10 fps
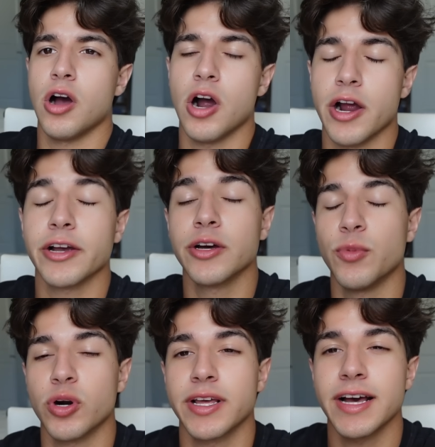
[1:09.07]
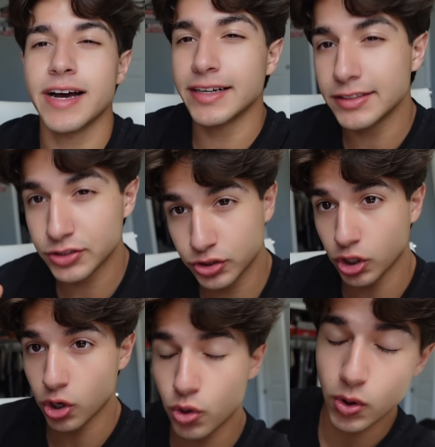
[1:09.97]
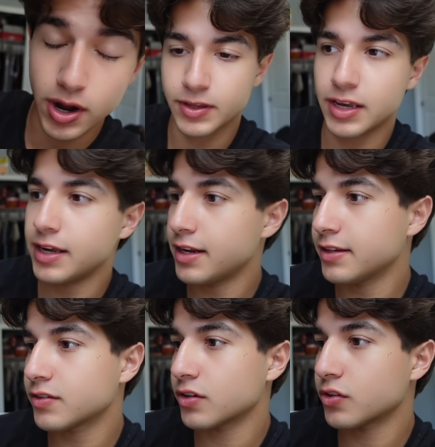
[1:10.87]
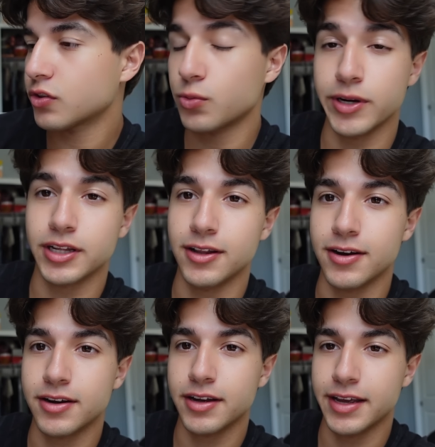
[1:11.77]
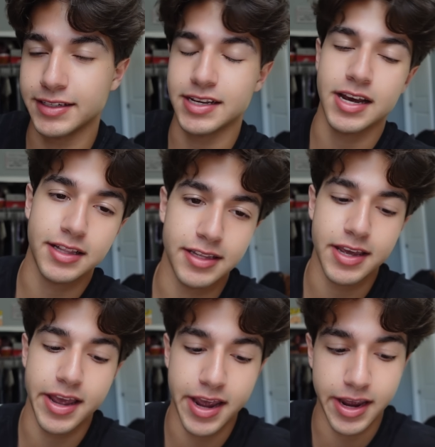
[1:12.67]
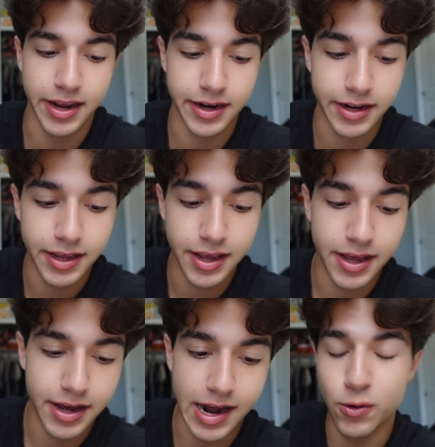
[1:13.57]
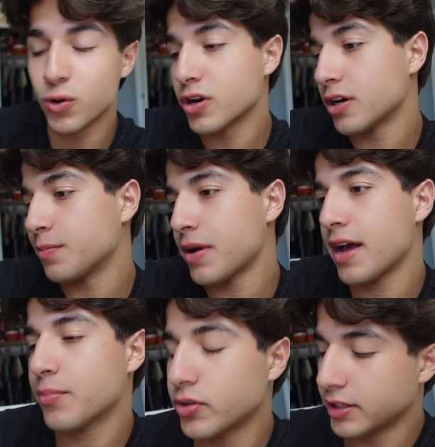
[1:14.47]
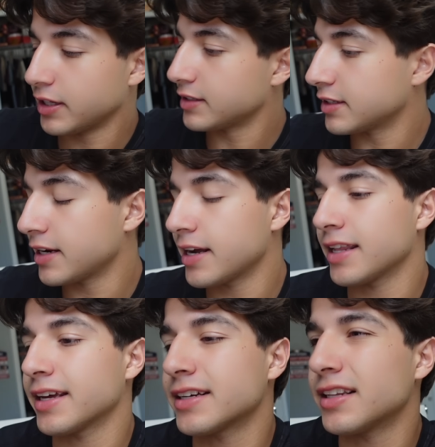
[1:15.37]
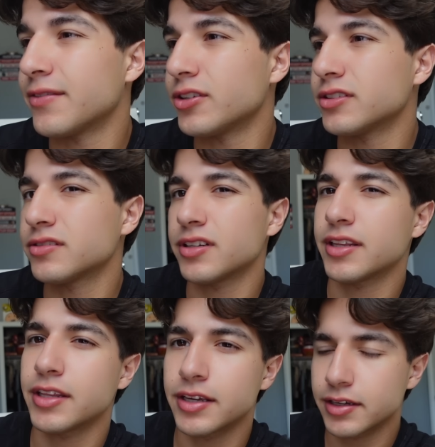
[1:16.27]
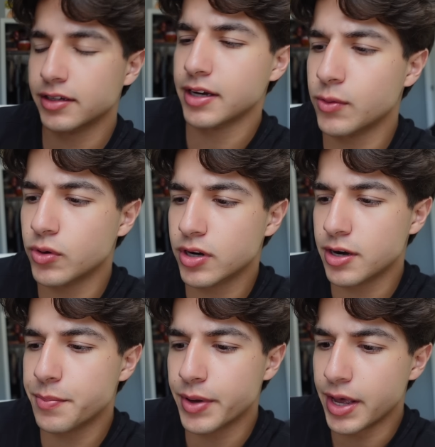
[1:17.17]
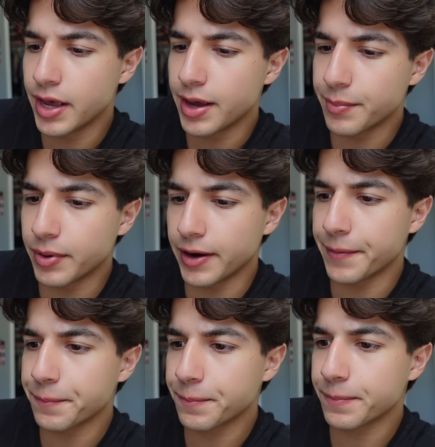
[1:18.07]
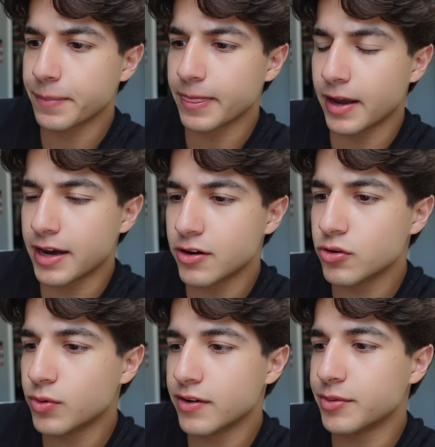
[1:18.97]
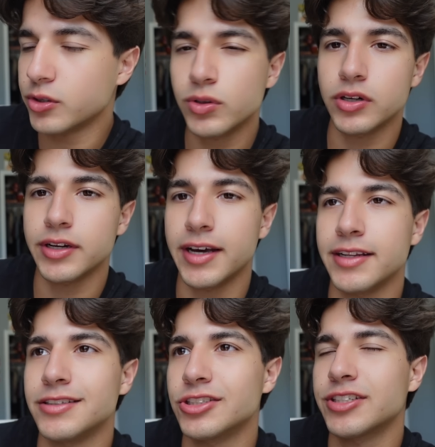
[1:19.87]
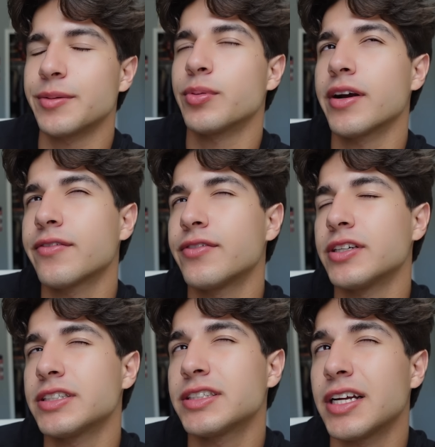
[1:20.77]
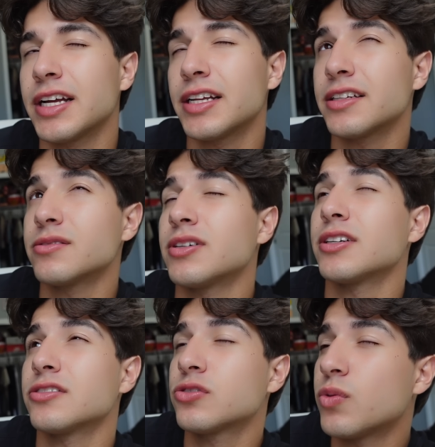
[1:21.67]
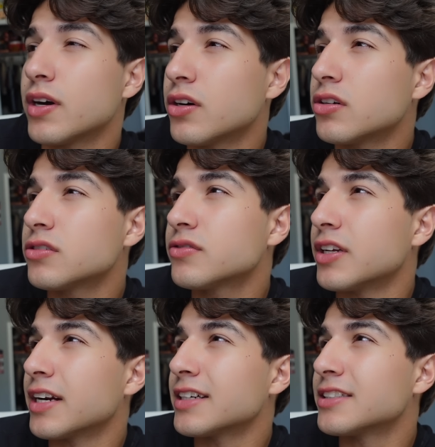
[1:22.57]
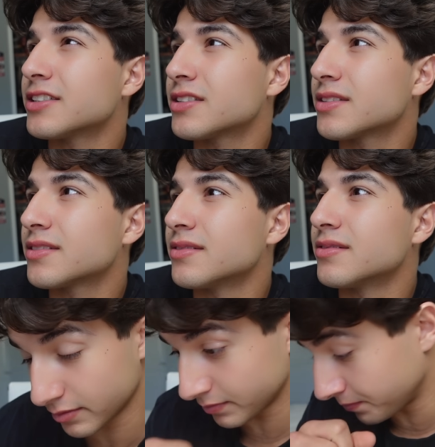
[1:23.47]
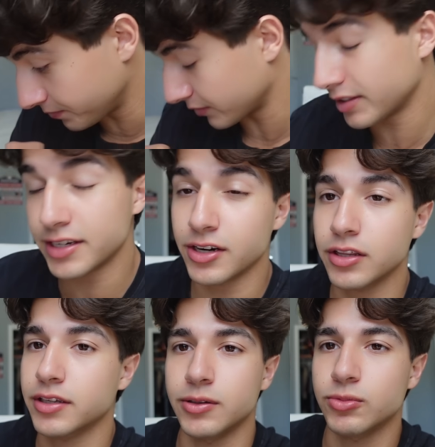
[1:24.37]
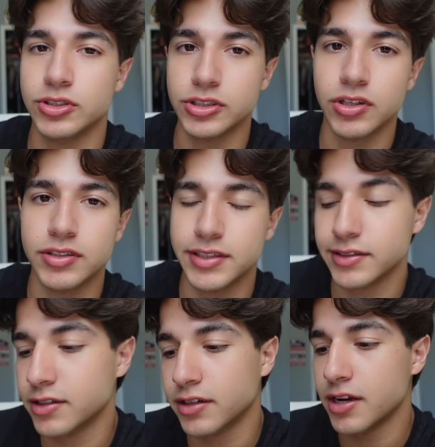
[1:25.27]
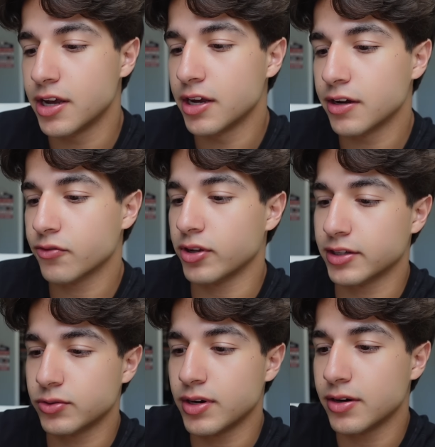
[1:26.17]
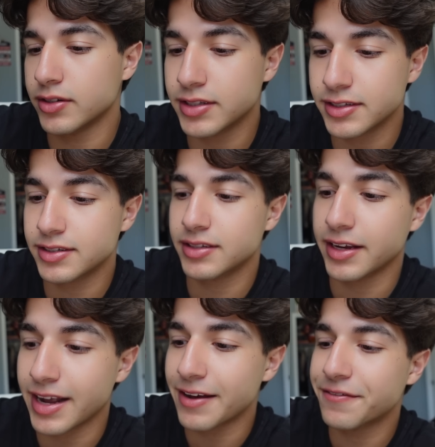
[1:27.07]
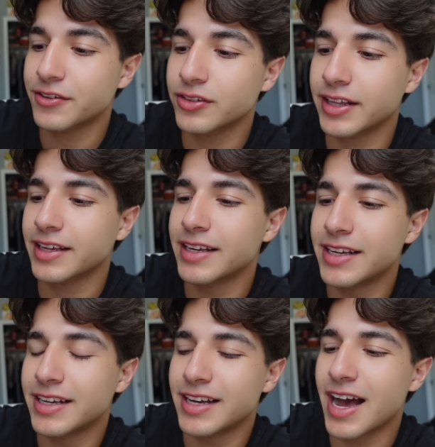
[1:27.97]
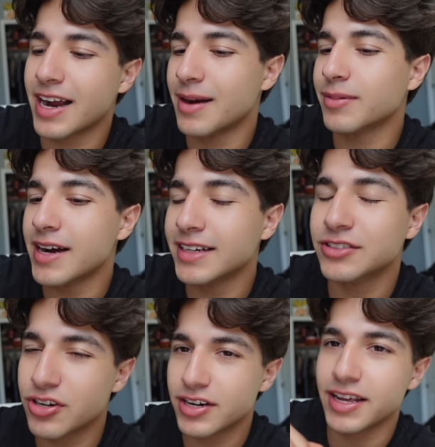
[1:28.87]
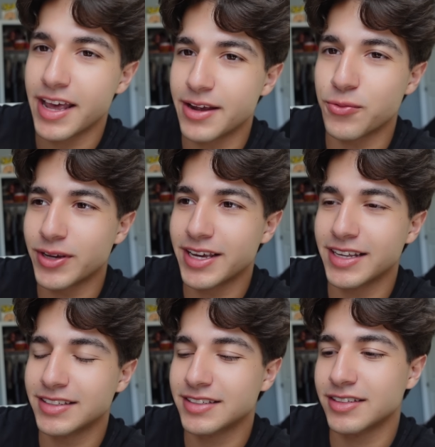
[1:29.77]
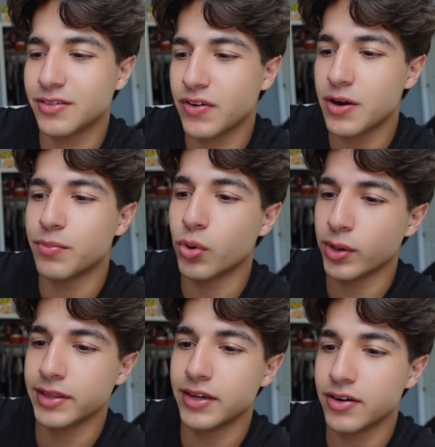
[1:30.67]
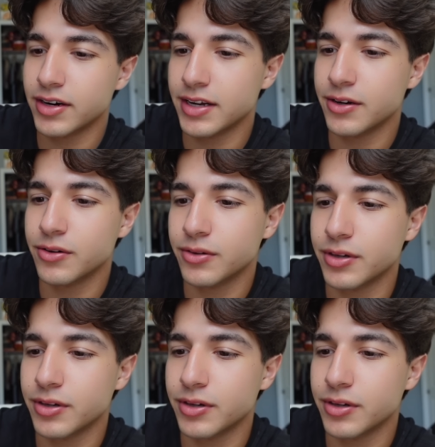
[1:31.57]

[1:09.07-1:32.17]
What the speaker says: All right, good morning, guys. So it is 3 o'clock exactly, and I woke up pretty late today at like 11, I think I woke up. But I don't know what I've been doing all day. I just ate breakfast at around 12, and I just did nothing and was just on TikTok. Like 2 hours. That's like, I feel like I'm kind of starting to hate weekends because of how boring they are now.